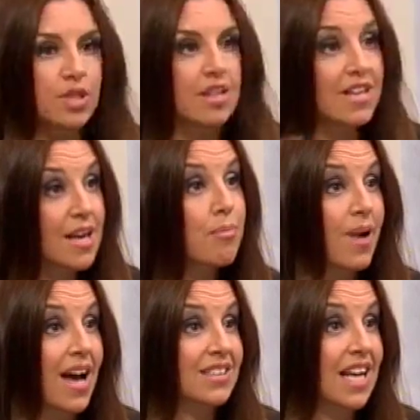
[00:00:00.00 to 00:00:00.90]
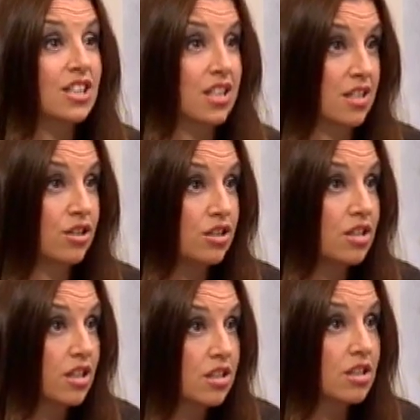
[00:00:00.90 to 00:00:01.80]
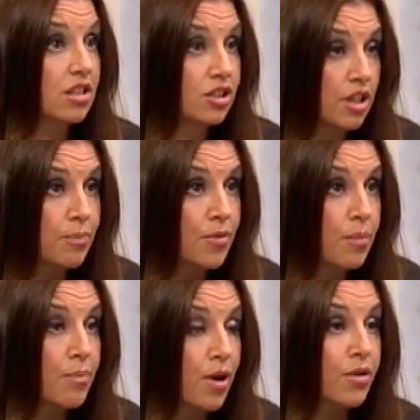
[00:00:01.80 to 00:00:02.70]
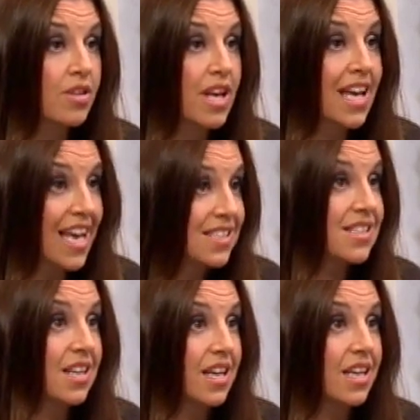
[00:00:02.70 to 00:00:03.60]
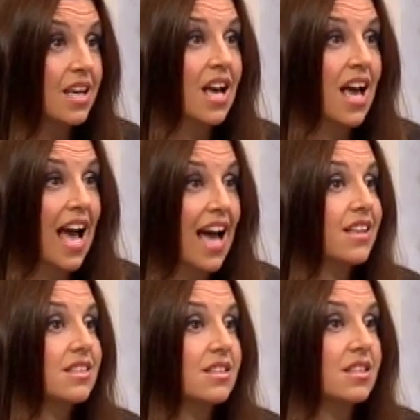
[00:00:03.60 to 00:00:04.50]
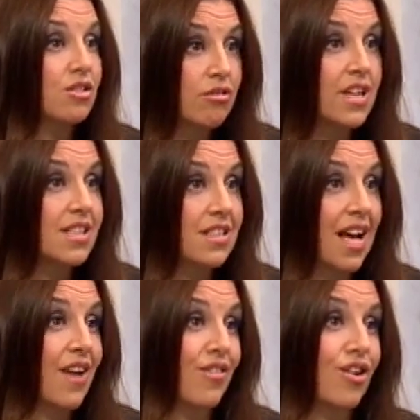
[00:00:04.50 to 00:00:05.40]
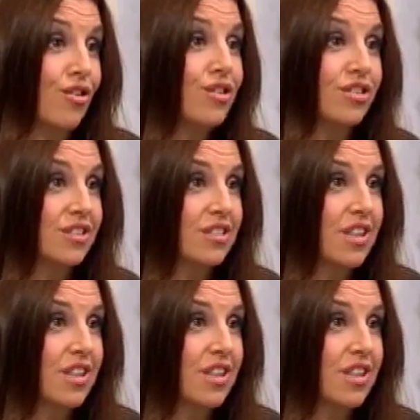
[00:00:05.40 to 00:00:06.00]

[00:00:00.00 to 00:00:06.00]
because of the impact actually that both Italy and Greece are having on us.